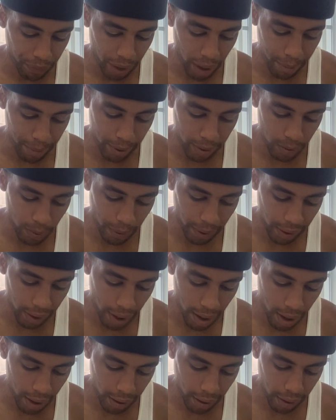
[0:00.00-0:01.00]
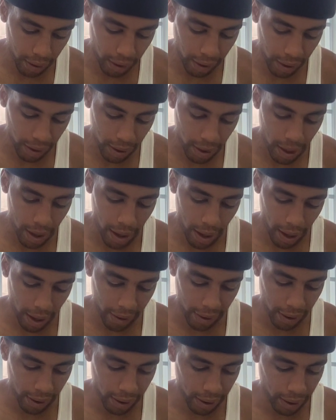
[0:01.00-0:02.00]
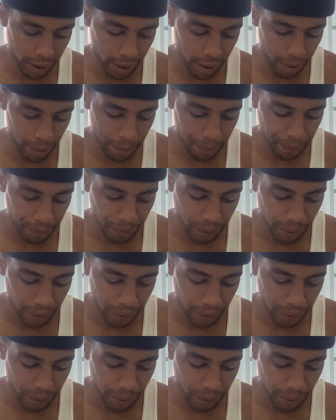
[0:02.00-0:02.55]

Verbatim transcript: and between the unclean and the clean